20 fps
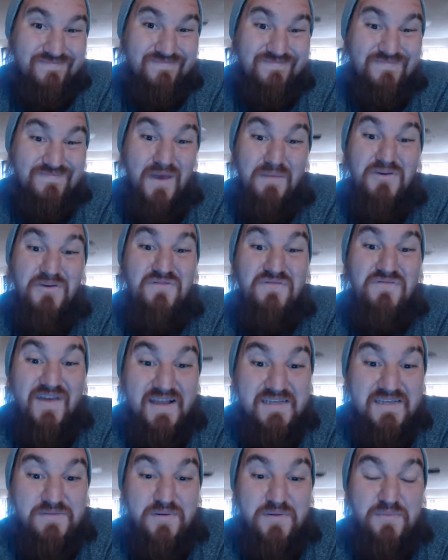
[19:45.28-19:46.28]
Maybe you
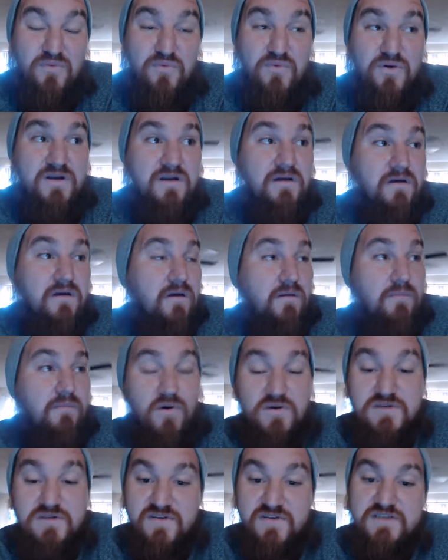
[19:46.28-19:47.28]
fancy people would.
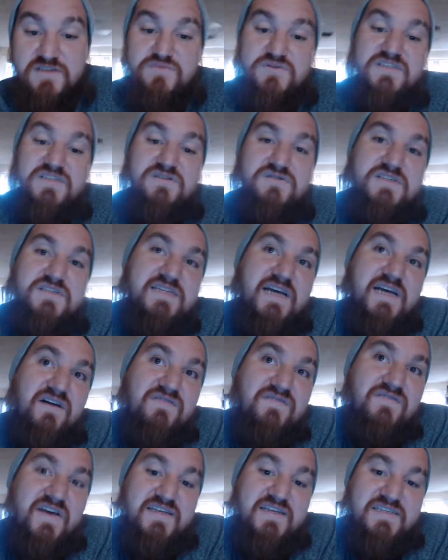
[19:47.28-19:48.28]
Most of us would just go stick our
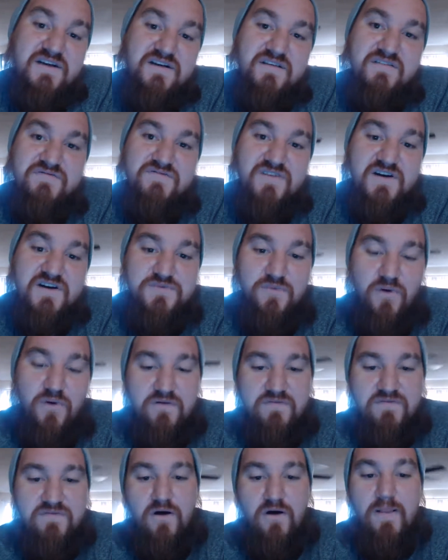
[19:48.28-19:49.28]
face under the fresh
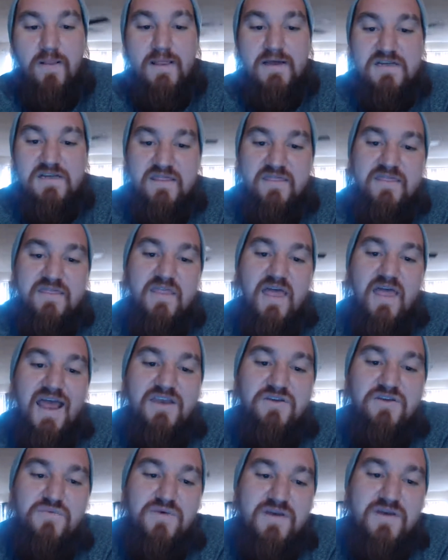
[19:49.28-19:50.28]
waterfall
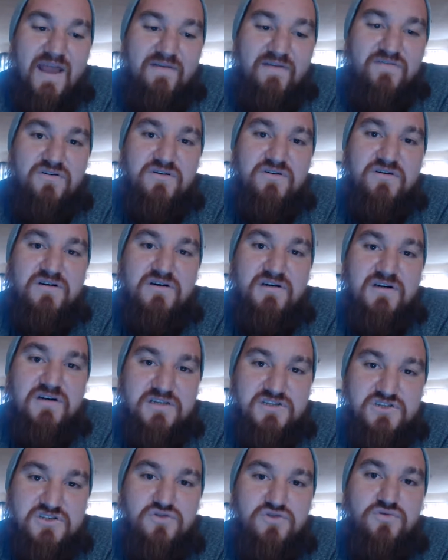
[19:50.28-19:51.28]
and you never
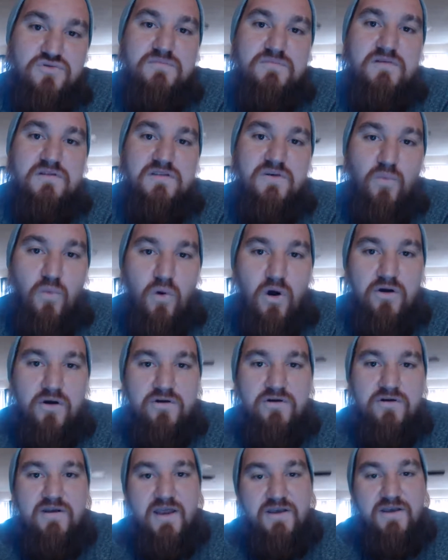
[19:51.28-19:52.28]
consume the
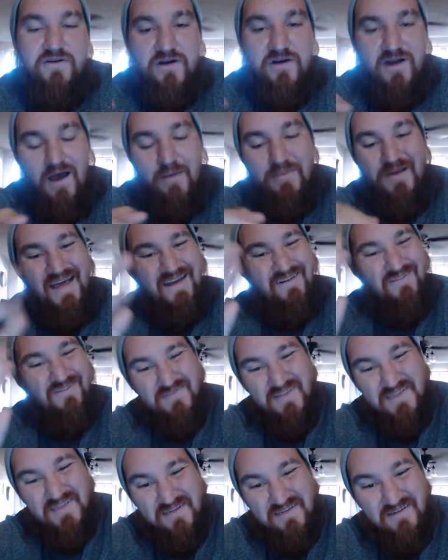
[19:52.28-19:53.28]
water in your cup. I don't know
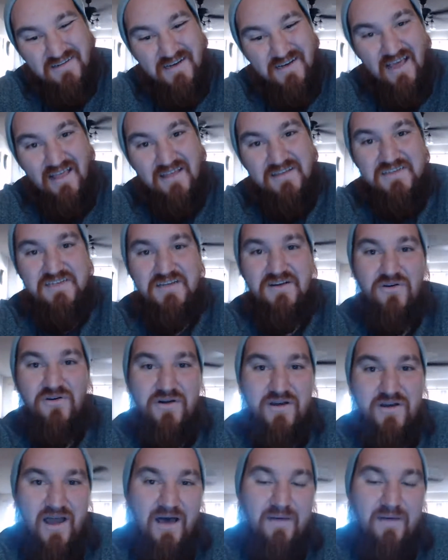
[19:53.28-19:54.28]
if that's a good analogy or
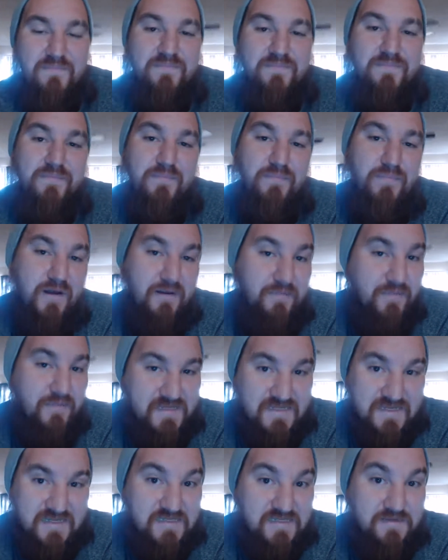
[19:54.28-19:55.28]
not, but it
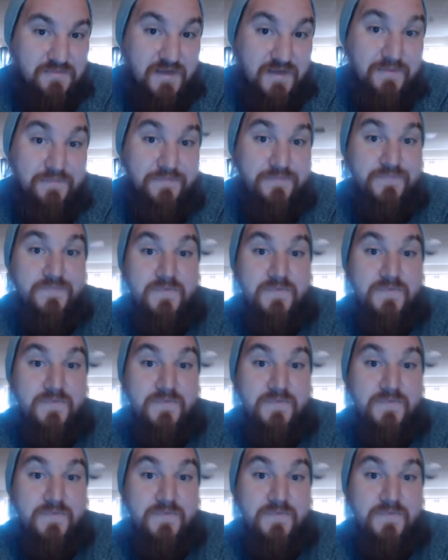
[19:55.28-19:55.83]
makes sense to me.